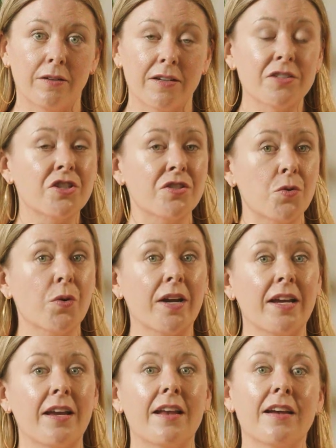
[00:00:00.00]
a
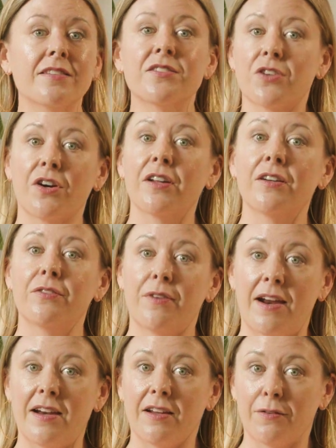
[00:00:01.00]
story and I started
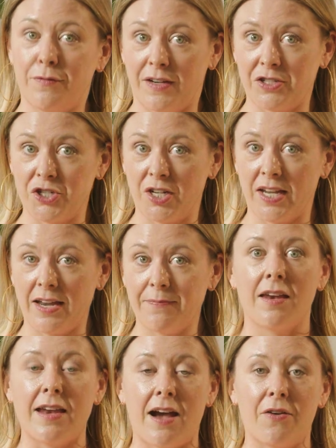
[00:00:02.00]
writing fiction again.
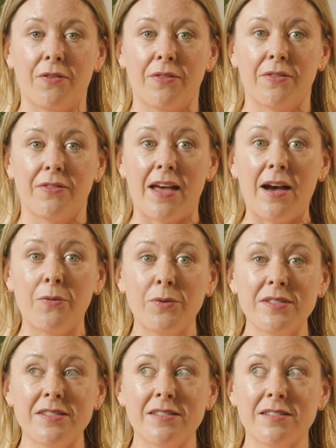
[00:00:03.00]
Now, that
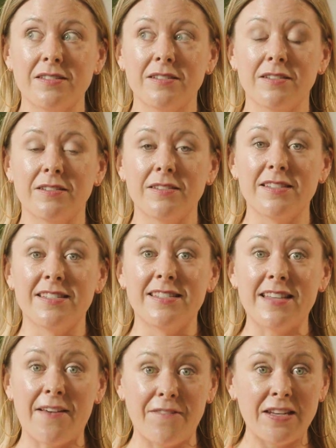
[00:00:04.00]
was
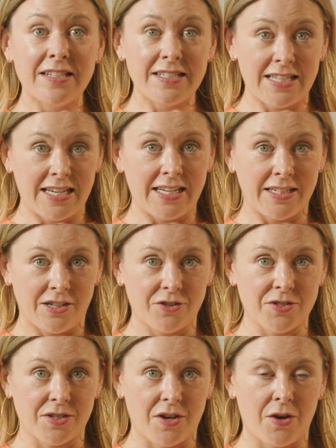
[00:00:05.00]
seventeen
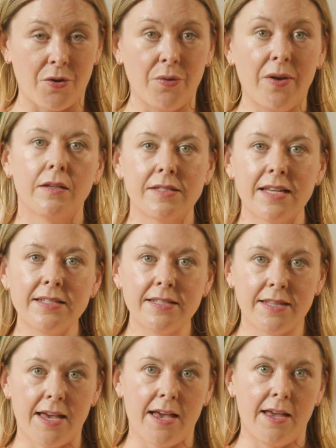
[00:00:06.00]
years ago. Since
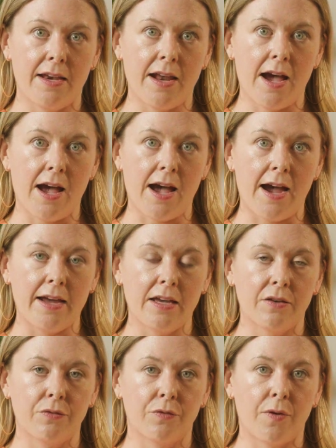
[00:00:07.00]
then, I
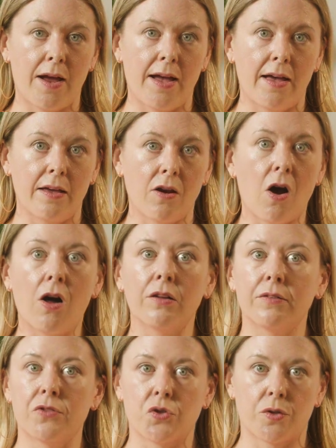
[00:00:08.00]
have read all
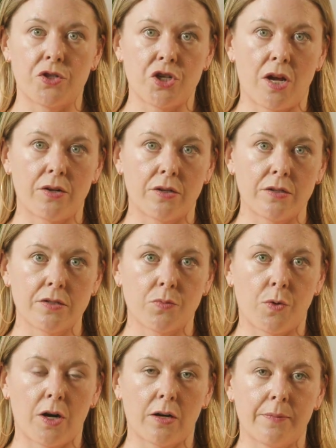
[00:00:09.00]
of George
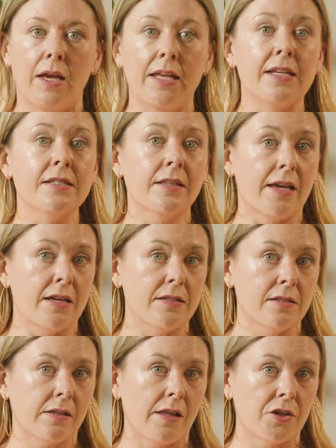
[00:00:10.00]
Saunders' work. In his
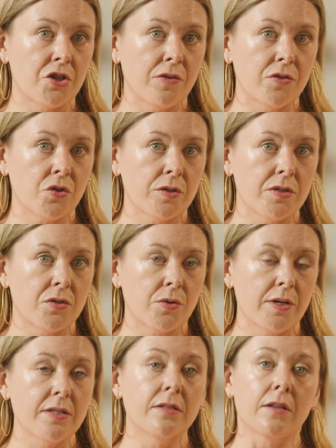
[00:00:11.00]
latest collection of short
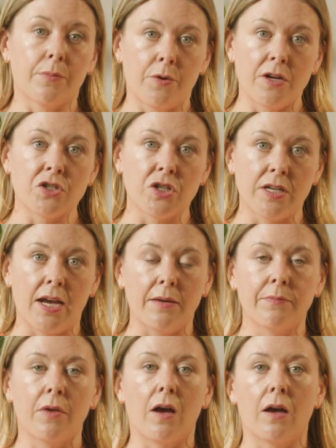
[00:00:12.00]
stories, Liberation
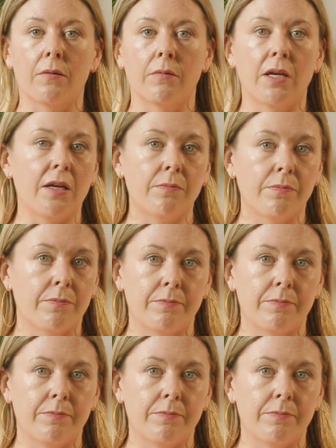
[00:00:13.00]
Day, um, he